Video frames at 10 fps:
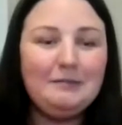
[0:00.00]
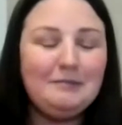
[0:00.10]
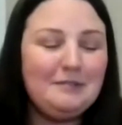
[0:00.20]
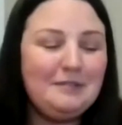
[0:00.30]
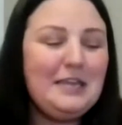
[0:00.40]

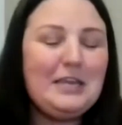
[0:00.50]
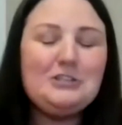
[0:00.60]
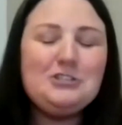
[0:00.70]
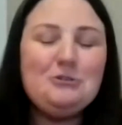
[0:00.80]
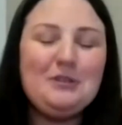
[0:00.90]
the
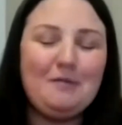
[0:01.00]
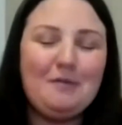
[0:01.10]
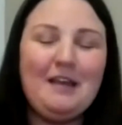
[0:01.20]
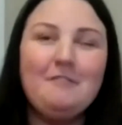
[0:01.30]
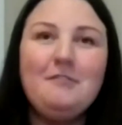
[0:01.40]
issue that we
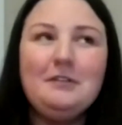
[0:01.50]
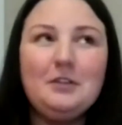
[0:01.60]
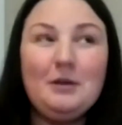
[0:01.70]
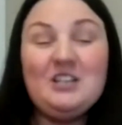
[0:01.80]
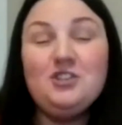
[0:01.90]
have,
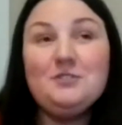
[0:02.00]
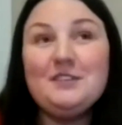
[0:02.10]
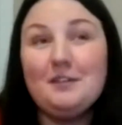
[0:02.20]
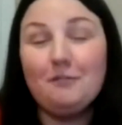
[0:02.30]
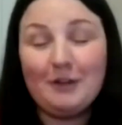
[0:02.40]
the issues
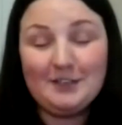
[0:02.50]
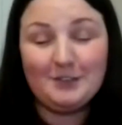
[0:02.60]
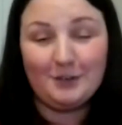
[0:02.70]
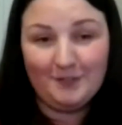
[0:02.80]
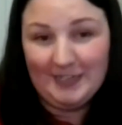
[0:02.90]
that have
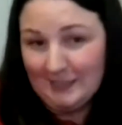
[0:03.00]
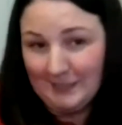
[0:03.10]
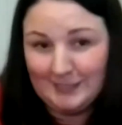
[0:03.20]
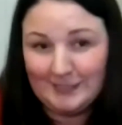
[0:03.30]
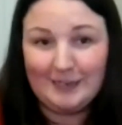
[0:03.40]

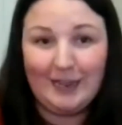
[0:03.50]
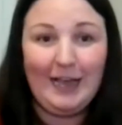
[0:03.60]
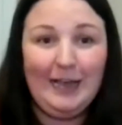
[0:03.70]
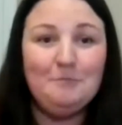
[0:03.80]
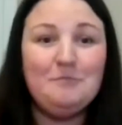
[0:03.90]
resurfaced,
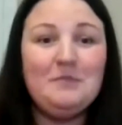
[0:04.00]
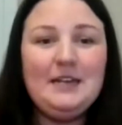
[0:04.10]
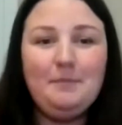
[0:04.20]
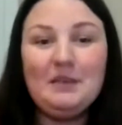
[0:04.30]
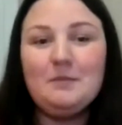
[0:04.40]

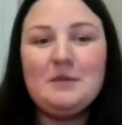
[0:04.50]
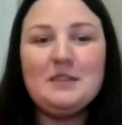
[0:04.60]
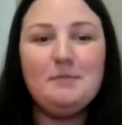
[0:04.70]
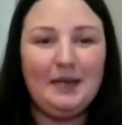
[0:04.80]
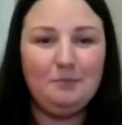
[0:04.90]
nipping them in the
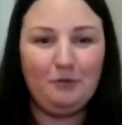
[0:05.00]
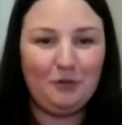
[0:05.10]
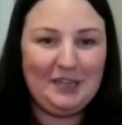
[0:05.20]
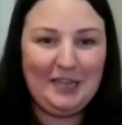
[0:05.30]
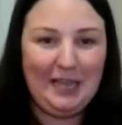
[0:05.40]
bud before
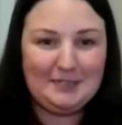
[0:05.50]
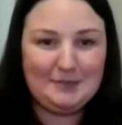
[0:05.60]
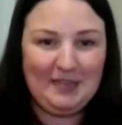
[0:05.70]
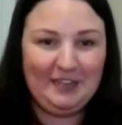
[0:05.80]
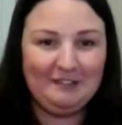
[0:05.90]
they get to
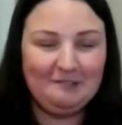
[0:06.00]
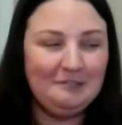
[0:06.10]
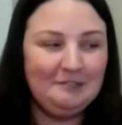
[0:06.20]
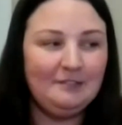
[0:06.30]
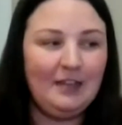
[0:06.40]
be
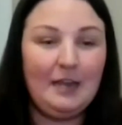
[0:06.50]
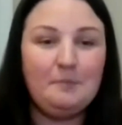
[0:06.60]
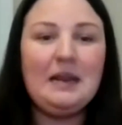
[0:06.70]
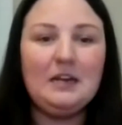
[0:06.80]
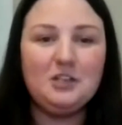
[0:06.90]

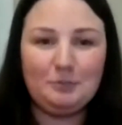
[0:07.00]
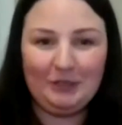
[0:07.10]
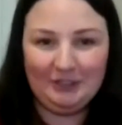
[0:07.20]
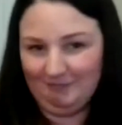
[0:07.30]
unmanageable.